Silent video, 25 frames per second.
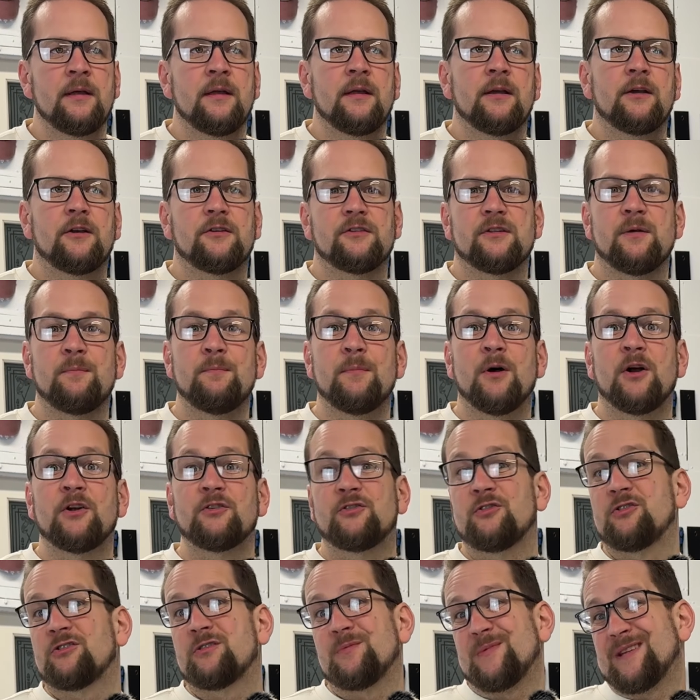because I might
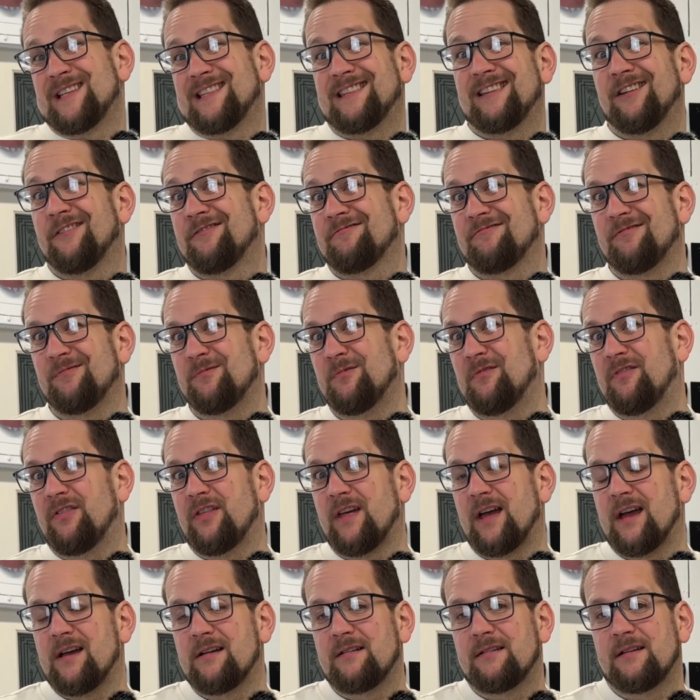do something different with
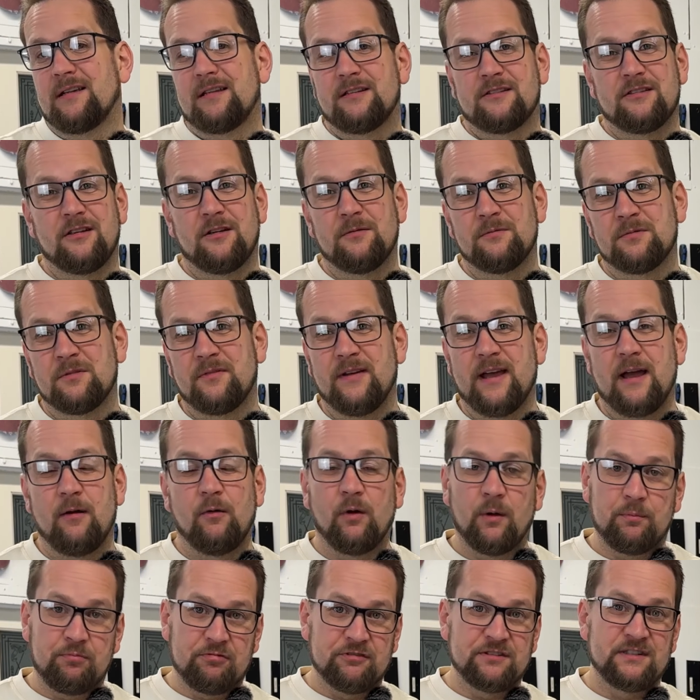that in terms of how
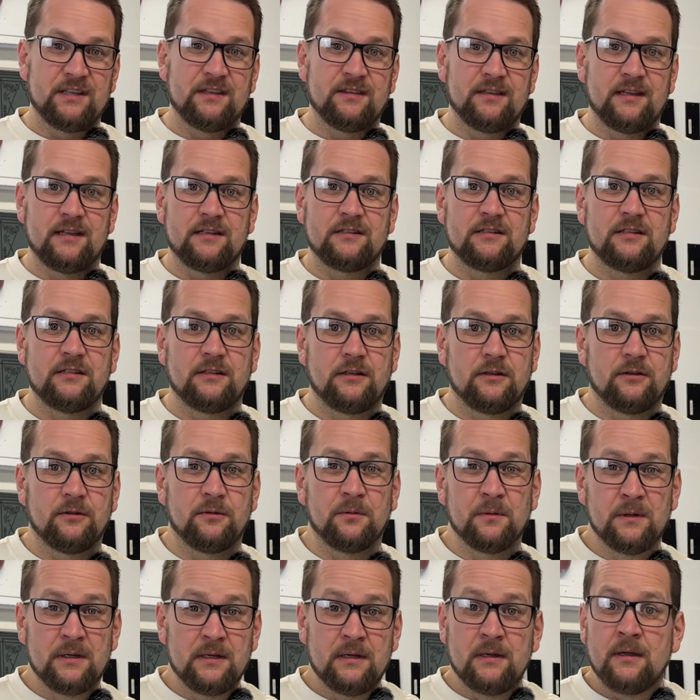I present that to you
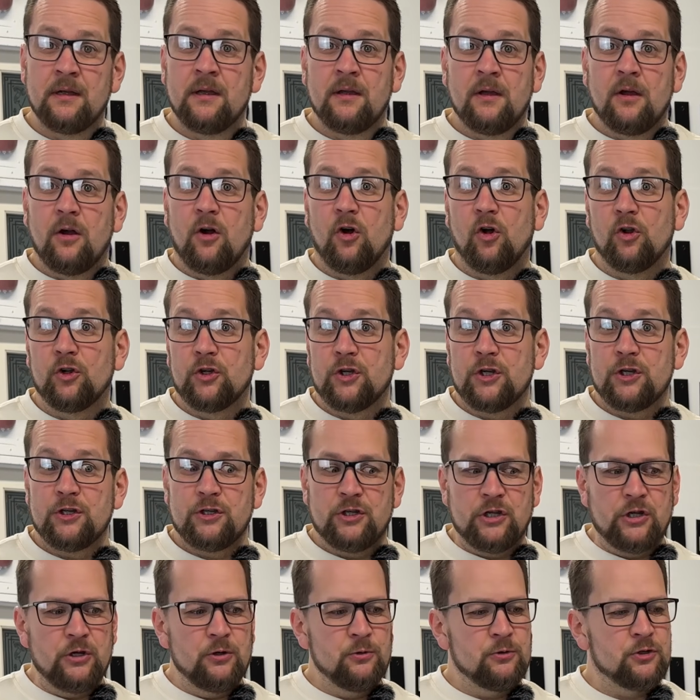on
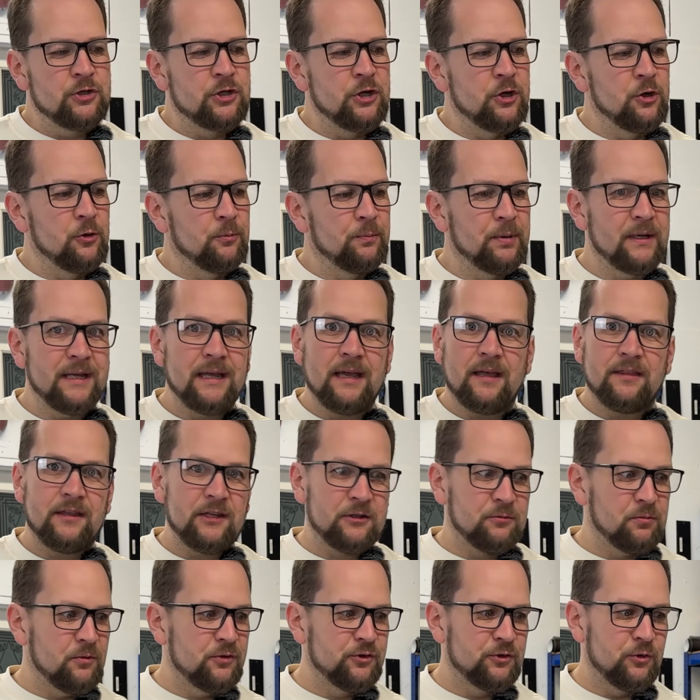YouTube. But yeah,
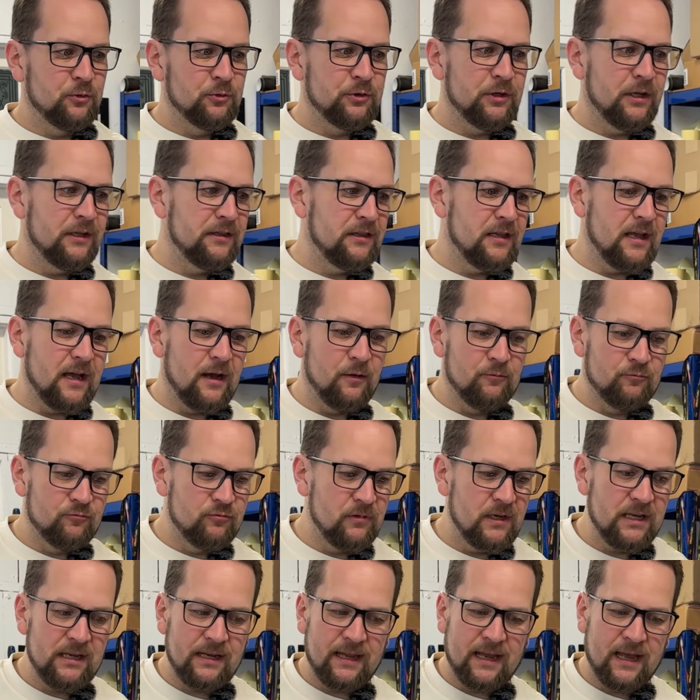this one's all done now. I'm
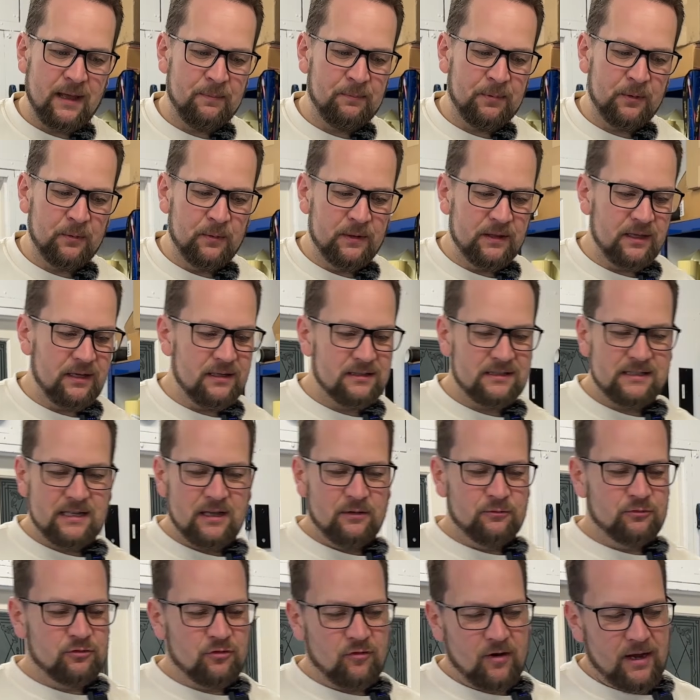really happy with it.
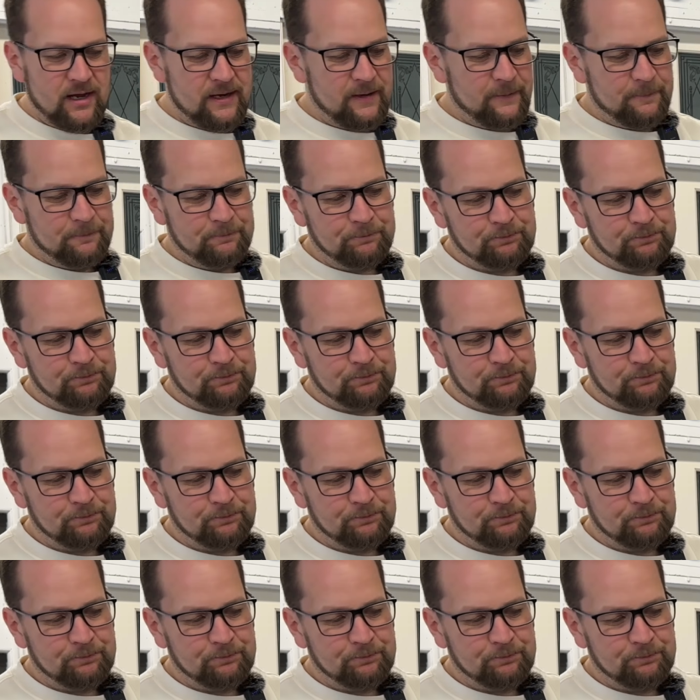Sounds great.